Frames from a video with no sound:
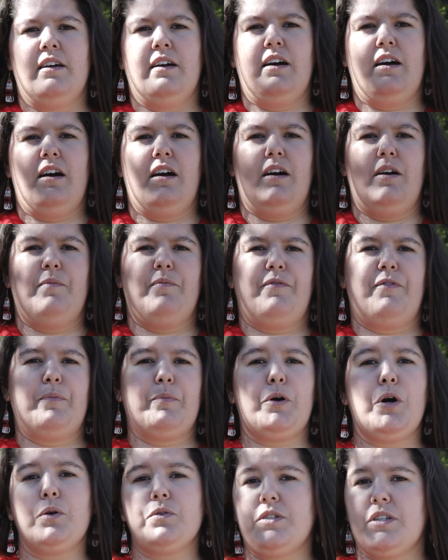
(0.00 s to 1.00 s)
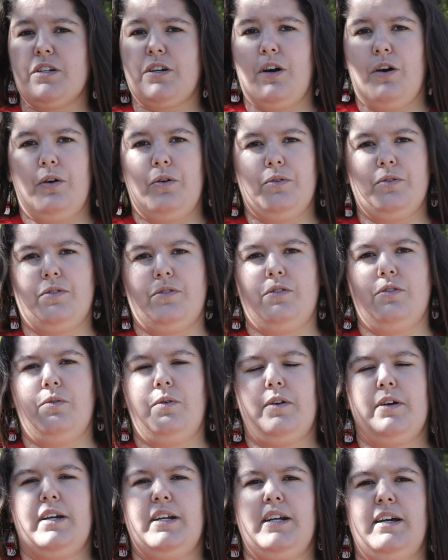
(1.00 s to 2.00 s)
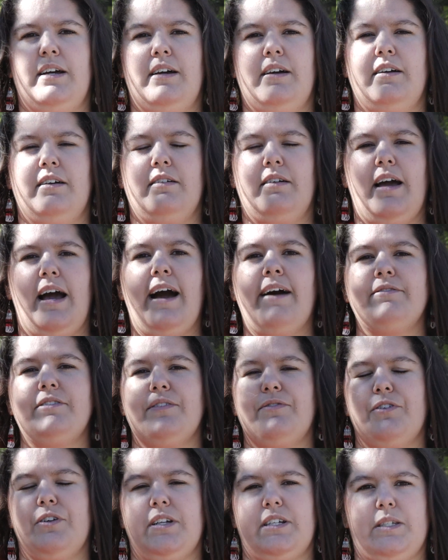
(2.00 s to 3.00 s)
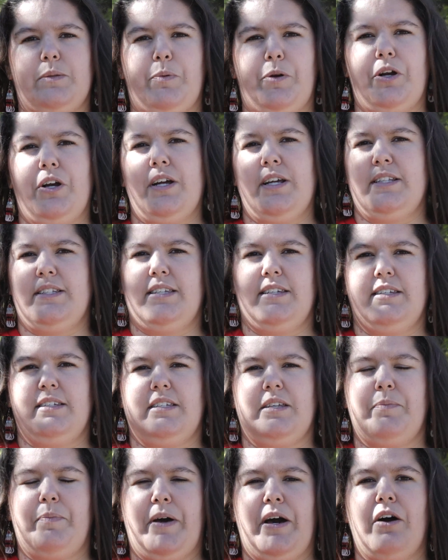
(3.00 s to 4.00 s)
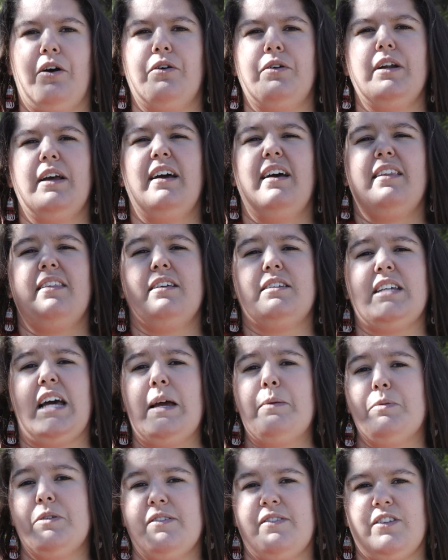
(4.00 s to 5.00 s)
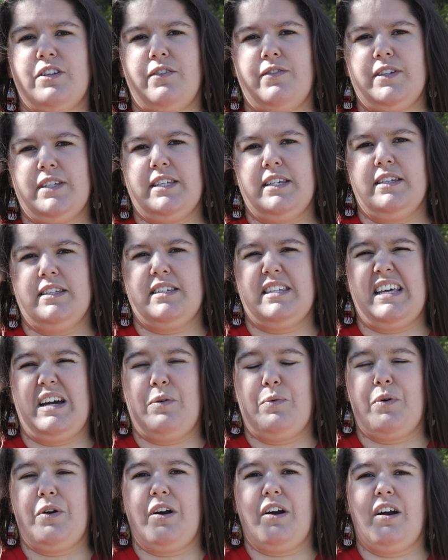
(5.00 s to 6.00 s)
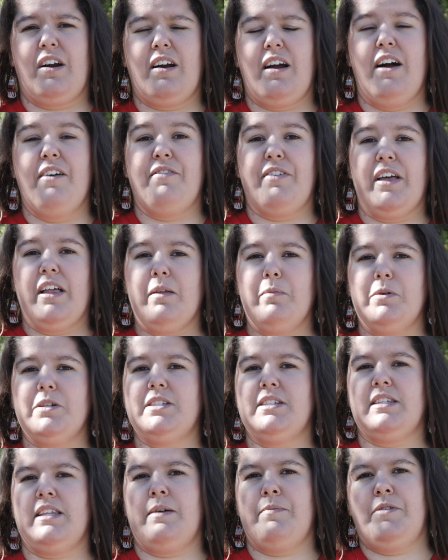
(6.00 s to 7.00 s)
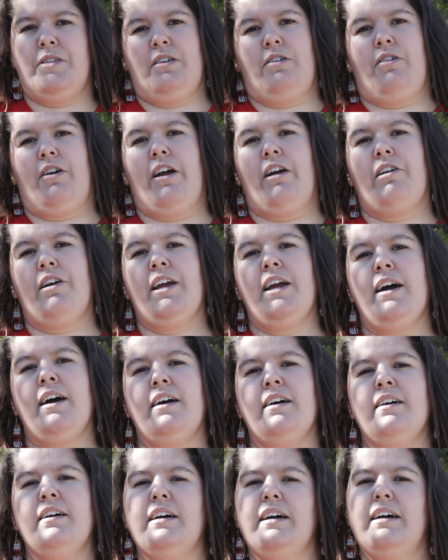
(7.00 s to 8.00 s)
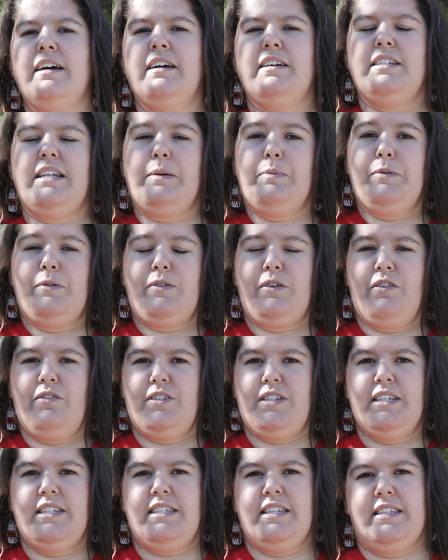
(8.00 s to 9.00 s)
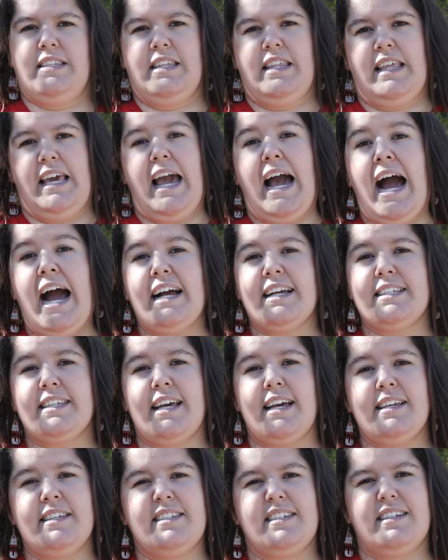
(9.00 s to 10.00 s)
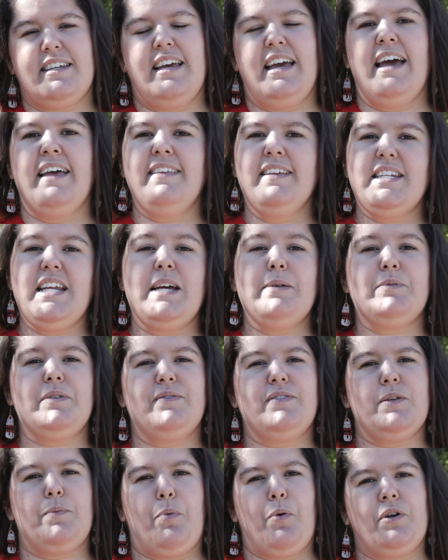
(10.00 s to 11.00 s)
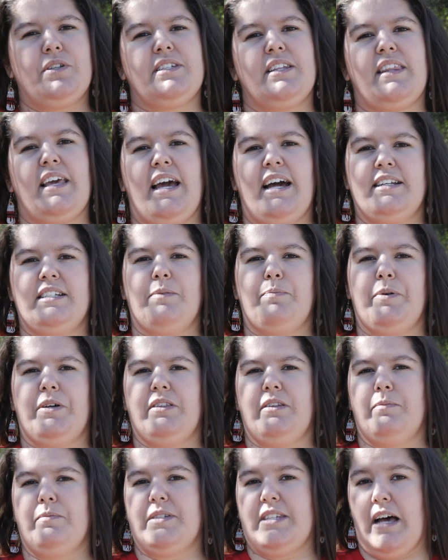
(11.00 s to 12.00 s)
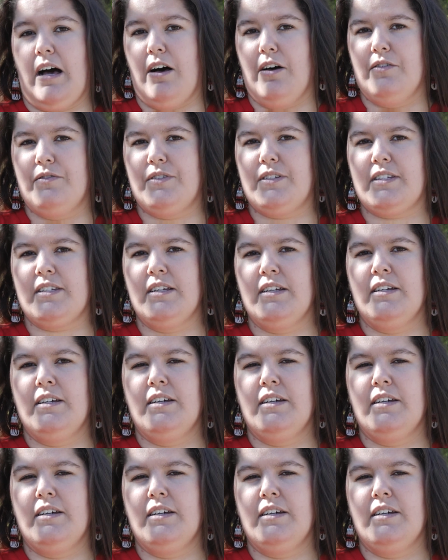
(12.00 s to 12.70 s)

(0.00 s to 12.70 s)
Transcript: from coast to coast who are going to have different experiences about the types of services that were available to them in their area, types of services that they accessed, and the types of supports that they had to build themselves.